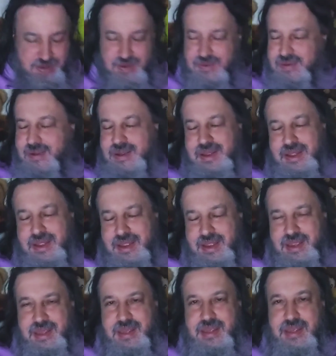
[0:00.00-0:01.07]
no,
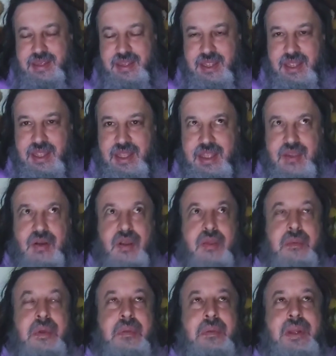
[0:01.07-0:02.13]
it is it's
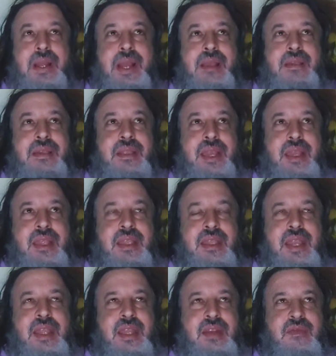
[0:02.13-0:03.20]
all because they
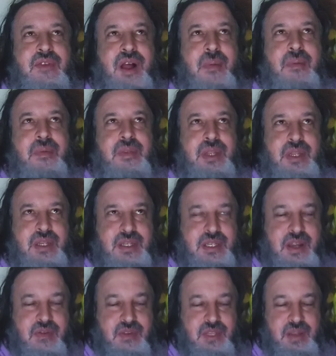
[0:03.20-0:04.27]
say he developed, he
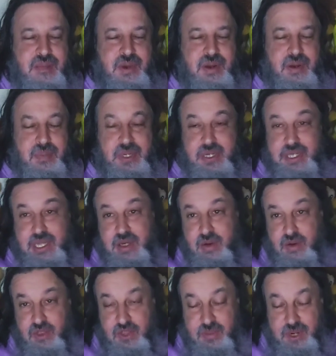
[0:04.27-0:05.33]
discovered the Americas, particularly
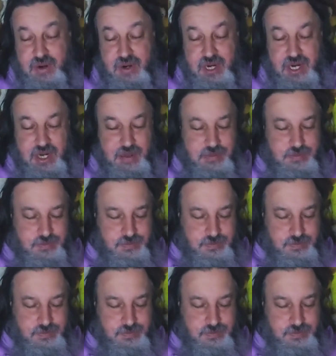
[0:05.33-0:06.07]
North America.